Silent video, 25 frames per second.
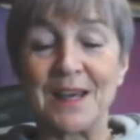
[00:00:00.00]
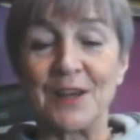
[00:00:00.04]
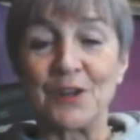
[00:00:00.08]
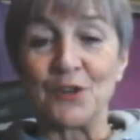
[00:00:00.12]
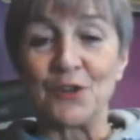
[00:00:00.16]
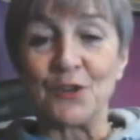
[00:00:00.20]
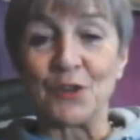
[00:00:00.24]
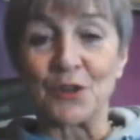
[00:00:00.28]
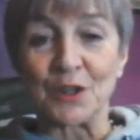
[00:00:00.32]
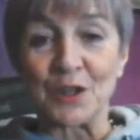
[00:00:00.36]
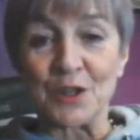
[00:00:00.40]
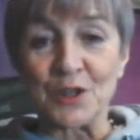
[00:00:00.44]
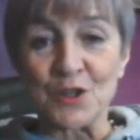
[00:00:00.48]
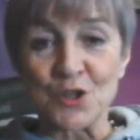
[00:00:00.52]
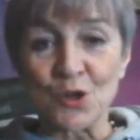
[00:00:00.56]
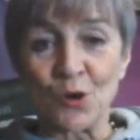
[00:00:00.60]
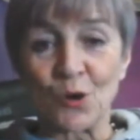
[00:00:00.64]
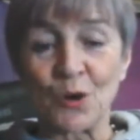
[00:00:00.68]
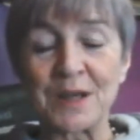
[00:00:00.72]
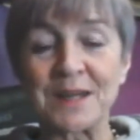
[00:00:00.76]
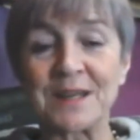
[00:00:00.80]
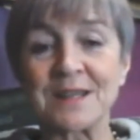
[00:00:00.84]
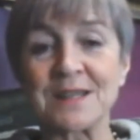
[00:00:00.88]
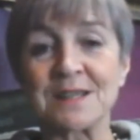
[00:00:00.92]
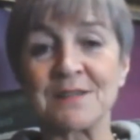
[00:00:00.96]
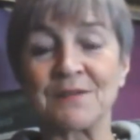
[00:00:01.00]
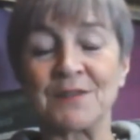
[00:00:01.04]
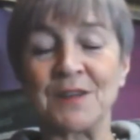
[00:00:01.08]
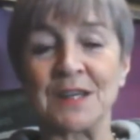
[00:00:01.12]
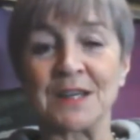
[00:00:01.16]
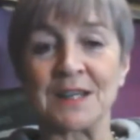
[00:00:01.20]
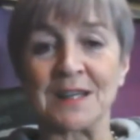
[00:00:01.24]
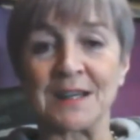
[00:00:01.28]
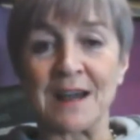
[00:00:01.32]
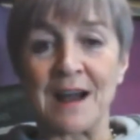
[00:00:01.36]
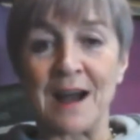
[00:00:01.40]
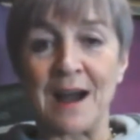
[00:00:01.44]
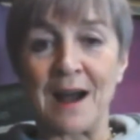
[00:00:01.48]
You can join us via
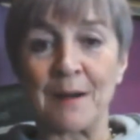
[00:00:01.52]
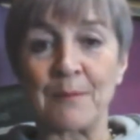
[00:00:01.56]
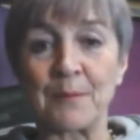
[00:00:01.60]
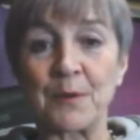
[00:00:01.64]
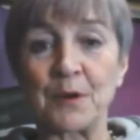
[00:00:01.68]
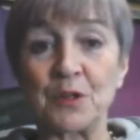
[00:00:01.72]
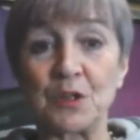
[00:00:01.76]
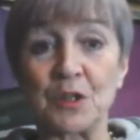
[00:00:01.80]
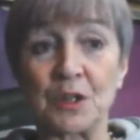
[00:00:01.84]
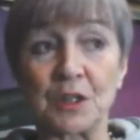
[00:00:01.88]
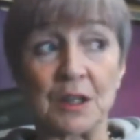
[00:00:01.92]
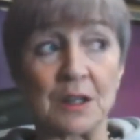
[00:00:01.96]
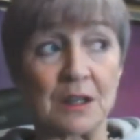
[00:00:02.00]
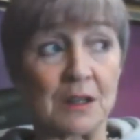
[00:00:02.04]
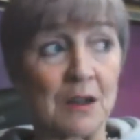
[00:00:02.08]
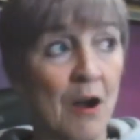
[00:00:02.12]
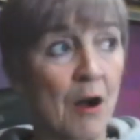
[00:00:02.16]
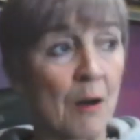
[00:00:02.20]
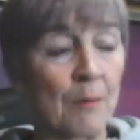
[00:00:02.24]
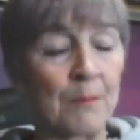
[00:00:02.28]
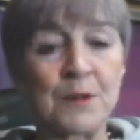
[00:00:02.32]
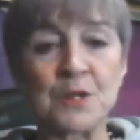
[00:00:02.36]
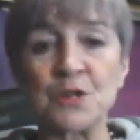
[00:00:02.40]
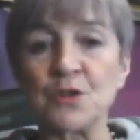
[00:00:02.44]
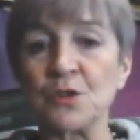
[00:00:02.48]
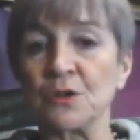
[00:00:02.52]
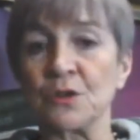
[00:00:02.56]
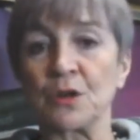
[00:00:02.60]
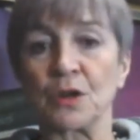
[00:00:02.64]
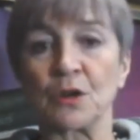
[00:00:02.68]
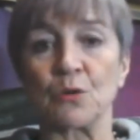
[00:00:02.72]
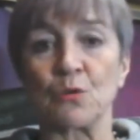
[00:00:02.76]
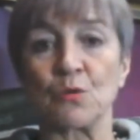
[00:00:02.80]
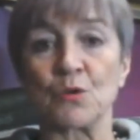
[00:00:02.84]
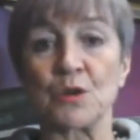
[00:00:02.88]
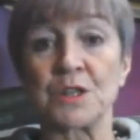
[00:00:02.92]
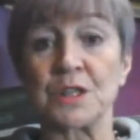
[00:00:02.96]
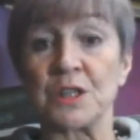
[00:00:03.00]
the app. You can come and do the
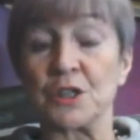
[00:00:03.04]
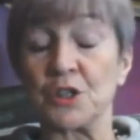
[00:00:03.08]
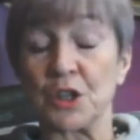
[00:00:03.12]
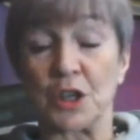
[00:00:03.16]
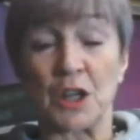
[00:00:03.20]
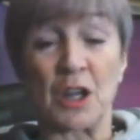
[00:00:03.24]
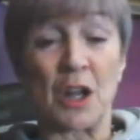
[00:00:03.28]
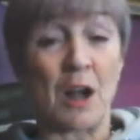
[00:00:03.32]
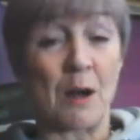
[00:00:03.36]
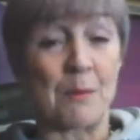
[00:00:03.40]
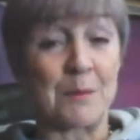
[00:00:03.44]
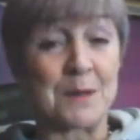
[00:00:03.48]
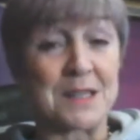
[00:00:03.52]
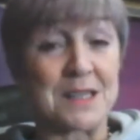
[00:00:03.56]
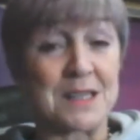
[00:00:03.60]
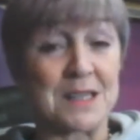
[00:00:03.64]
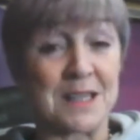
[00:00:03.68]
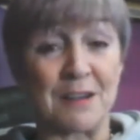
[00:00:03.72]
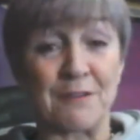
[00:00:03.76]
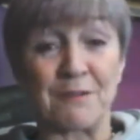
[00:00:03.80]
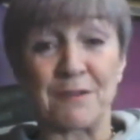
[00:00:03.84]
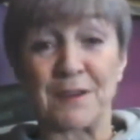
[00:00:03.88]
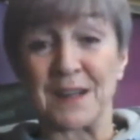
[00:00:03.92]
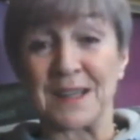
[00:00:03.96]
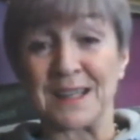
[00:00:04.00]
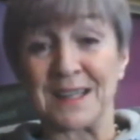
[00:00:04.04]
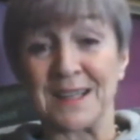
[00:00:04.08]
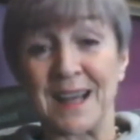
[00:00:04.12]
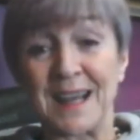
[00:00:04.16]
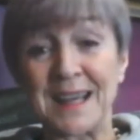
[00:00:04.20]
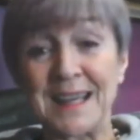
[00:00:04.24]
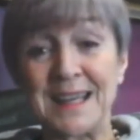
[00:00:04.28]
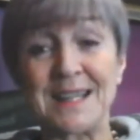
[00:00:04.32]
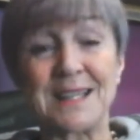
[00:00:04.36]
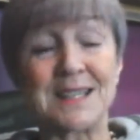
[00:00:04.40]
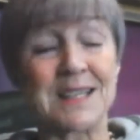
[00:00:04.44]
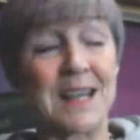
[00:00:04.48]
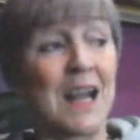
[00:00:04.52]
courses. You can come and stay for a
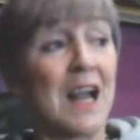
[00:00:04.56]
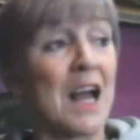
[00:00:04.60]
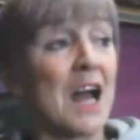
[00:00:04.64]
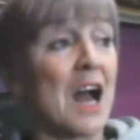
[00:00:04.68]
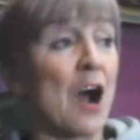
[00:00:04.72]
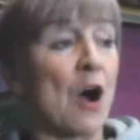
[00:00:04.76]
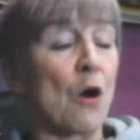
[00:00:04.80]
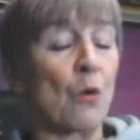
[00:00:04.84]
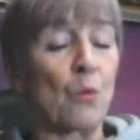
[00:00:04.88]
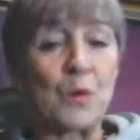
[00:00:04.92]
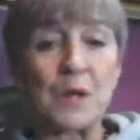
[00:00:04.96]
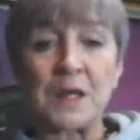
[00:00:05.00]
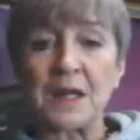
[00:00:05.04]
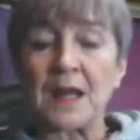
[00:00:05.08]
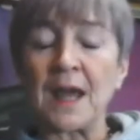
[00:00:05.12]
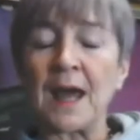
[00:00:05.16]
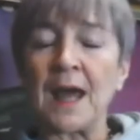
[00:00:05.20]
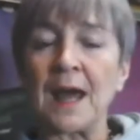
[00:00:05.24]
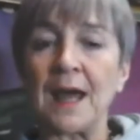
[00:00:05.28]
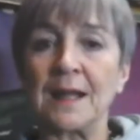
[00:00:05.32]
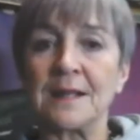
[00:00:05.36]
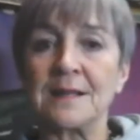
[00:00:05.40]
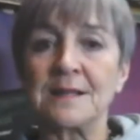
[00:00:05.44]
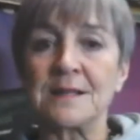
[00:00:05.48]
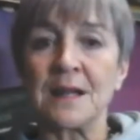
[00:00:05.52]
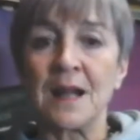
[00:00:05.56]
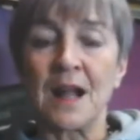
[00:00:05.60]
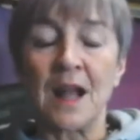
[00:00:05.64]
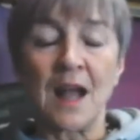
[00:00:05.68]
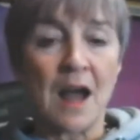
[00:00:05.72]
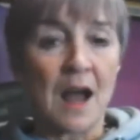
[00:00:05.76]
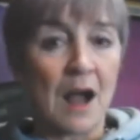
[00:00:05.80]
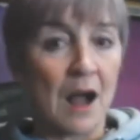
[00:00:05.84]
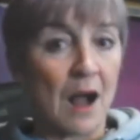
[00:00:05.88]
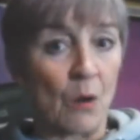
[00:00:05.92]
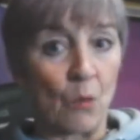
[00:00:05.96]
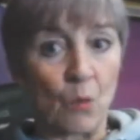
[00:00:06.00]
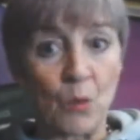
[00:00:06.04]
night, a weekend,
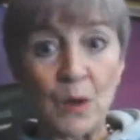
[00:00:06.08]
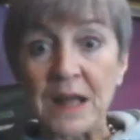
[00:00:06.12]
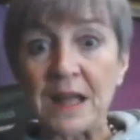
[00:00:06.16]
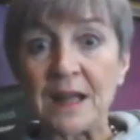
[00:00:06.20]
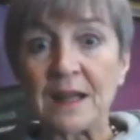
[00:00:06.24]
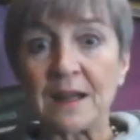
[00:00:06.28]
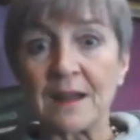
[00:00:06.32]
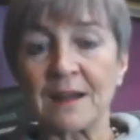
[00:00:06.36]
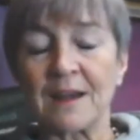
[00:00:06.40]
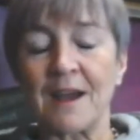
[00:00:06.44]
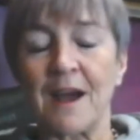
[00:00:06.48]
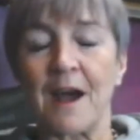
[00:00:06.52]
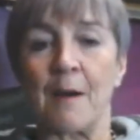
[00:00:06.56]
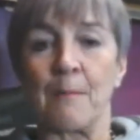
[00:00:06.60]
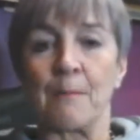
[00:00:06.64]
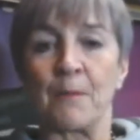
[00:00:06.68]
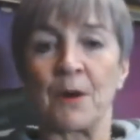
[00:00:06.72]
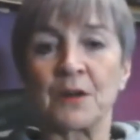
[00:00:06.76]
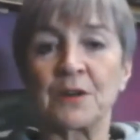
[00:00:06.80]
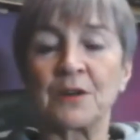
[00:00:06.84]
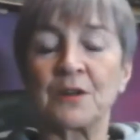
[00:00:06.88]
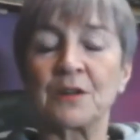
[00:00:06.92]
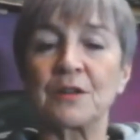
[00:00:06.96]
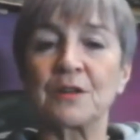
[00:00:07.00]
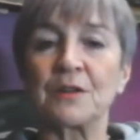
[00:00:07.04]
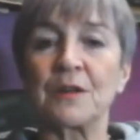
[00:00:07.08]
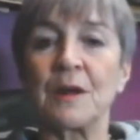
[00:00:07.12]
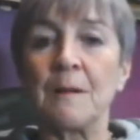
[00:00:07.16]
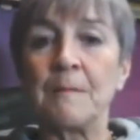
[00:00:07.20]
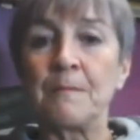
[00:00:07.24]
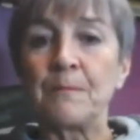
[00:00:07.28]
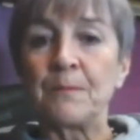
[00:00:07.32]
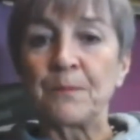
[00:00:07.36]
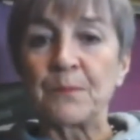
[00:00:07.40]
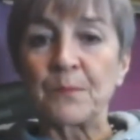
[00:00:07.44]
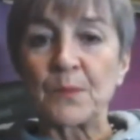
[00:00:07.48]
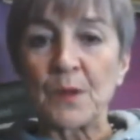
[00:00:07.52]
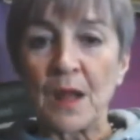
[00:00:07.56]
a week, a month.
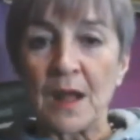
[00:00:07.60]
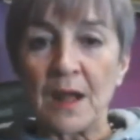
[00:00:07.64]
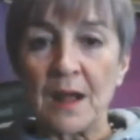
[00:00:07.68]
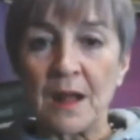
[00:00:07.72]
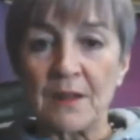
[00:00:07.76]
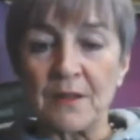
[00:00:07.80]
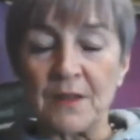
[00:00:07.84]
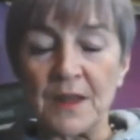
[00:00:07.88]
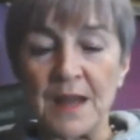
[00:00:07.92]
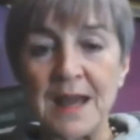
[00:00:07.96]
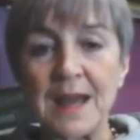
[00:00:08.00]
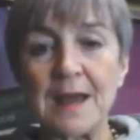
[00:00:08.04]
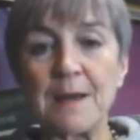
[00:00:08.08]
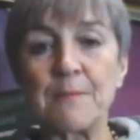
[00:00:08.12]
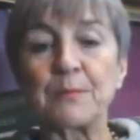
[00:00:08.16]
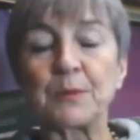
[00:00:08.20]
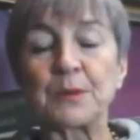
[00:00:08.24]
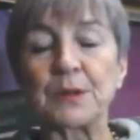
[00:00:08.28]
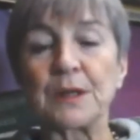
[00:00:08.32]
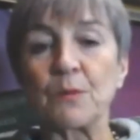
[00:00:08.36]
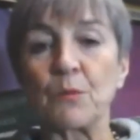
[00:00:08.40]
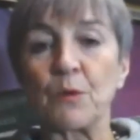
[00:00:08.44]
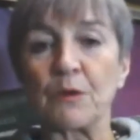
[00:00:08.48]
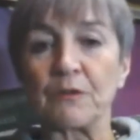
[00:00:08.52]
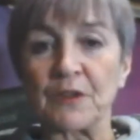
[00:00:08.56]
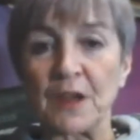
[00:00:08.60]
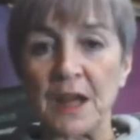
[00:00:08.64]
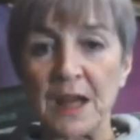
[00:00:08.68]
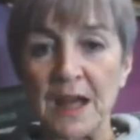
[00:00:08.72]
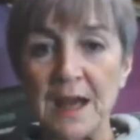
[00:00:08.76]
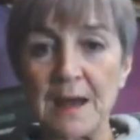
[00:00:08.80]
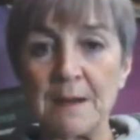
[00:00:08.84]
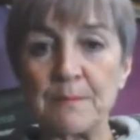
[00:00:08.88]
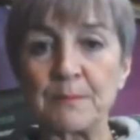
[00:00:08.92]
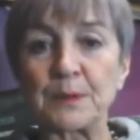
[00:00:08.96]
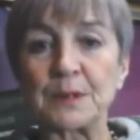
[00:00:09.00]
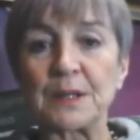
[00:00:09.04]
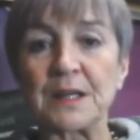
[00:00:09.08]
We've got
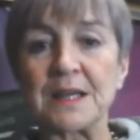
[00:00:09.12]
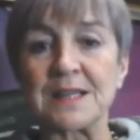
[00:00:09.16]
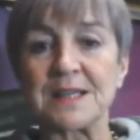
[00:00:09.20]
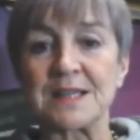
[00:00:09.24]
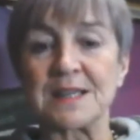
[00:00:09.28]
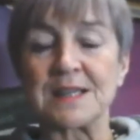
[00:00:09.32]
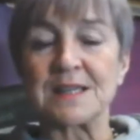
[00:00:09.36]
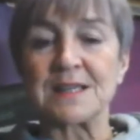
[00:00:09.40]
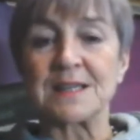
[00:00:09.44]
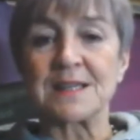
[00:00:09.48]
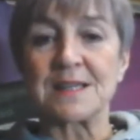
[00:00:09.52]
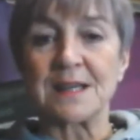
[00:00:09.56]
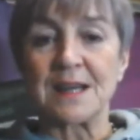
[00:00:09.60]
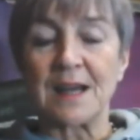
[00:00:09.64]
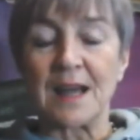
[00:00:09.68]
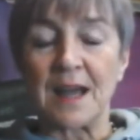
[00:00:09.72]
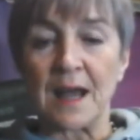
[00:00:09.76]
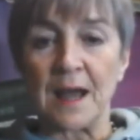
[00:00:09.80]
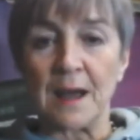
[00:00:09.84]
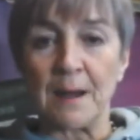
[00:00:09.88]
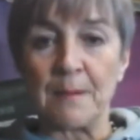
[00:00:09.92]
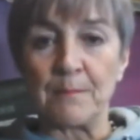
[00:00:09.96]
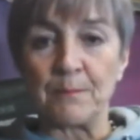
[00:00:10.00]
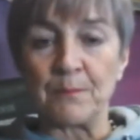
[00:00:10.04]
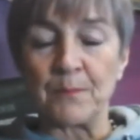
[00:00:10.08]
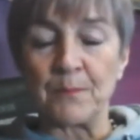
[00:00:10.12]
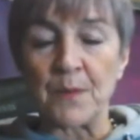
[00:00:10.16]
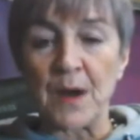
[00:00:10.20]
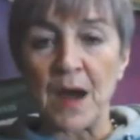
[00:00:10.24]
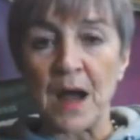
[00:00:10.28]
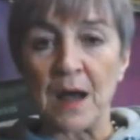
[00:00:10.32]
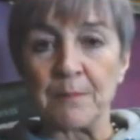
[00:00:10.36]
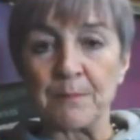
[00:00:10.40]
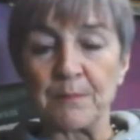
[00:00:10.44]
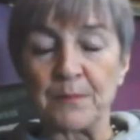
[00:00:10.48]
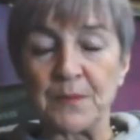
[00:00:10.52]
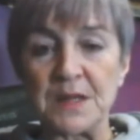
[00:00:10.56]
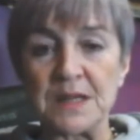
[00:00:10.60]
8 places, and
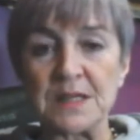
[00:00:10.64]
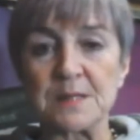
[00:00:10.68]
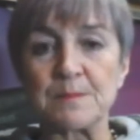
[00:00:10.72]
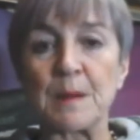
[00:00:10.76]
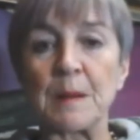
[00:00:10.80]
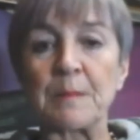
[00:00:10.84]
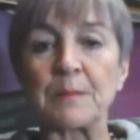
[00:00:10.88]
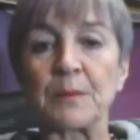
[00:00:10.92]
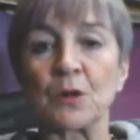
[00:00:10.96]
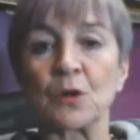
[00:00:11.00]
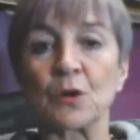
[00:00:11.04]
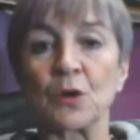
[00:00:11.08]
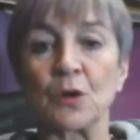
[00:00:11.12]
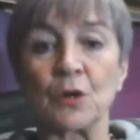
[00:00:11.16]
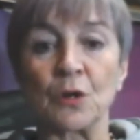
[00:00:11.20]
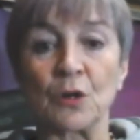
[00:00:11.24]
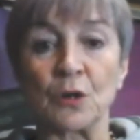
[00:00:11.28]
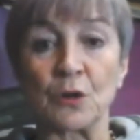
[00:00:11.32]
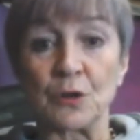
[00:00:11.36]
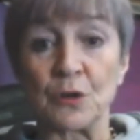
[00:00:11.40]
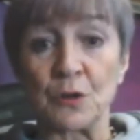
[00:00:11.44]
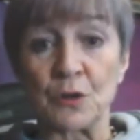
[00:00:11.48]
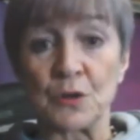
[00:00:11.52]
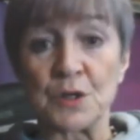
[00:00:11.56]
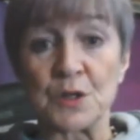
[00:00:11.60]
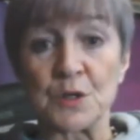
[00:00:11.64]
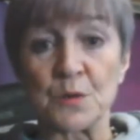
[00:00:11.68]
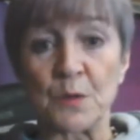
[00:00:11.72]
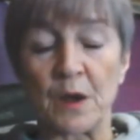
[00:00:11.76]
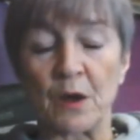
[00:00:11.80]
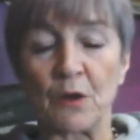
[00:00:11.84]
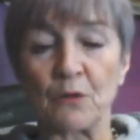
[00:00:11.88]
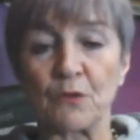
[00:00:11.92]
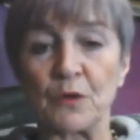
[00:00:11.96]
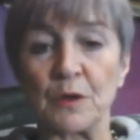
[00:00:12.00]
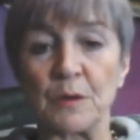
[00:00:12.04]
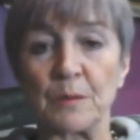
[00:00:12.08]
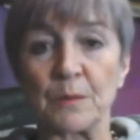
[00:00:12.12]
these people are going to go through the
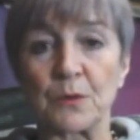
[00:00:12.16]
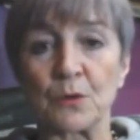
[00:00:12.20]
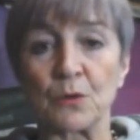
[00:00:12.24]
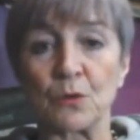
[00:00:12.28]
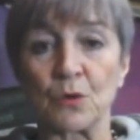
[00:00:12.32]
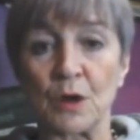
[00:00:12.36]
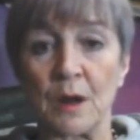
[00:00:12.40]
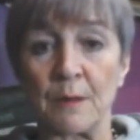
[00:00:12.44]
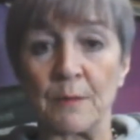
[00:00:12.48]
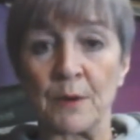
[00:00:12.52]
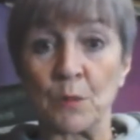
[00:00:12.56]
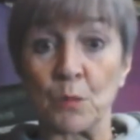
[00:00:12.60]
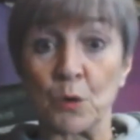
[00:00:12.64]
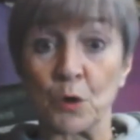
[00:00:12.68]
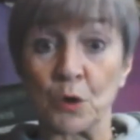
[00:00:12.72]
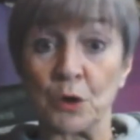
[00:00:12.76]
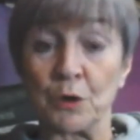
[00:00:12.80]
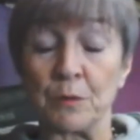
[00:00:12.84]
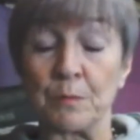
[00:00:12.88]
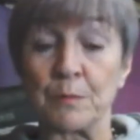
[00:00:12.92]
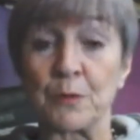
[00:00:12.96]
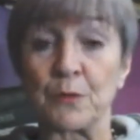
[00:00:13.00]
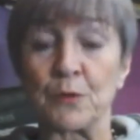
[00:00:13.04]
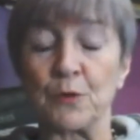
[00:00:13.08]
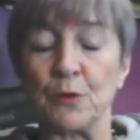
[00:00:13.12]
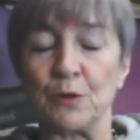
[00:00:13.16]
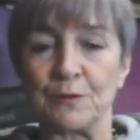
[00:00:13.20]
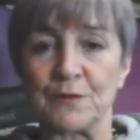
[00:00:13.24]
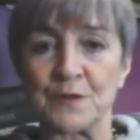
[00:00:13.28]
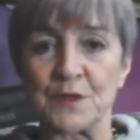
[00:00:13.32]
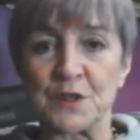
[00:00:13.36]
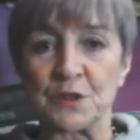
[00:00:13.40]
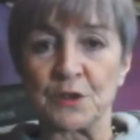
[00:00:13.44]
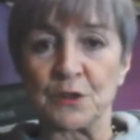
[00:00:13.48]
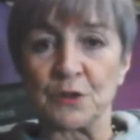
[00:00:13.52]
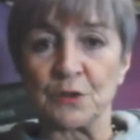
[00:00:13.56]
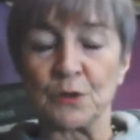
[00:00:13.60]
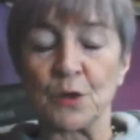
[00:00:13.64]
12-week program, and we're going to prove
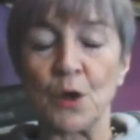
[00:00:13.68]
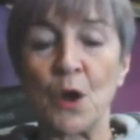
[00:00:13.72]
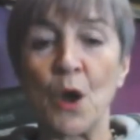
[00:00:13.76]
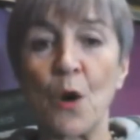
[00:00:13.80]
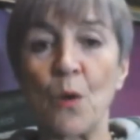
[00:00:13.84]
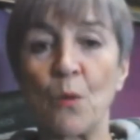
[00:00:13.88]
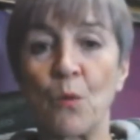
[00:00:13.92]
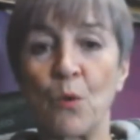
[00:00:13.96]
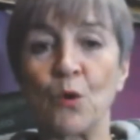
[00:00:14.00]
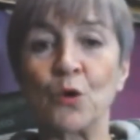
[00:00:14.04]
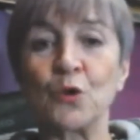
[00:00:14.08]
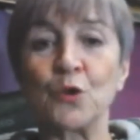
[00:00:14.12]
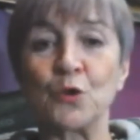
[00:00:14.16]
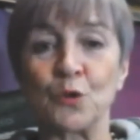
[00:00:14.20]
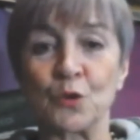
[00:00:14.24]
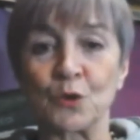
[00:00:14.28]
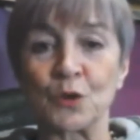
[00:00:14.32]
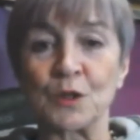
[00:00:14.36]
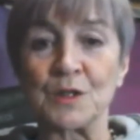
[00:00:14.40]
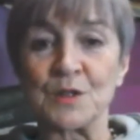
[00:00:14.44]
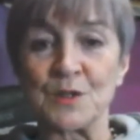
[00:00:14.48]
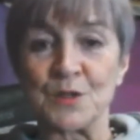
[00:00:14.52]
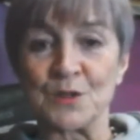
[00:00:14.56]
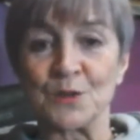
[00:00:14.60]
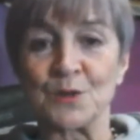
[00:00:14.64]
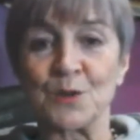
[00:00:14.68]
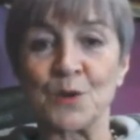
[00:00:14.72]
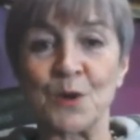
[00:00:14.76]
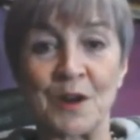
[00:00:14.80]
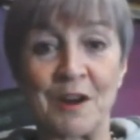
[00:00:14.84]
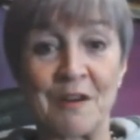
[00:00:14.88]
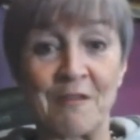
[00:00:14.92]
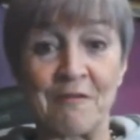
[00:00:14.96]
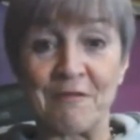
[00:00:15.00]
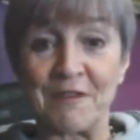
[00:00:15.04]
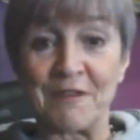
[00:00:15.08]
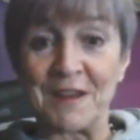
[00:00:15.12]
to you what you can do on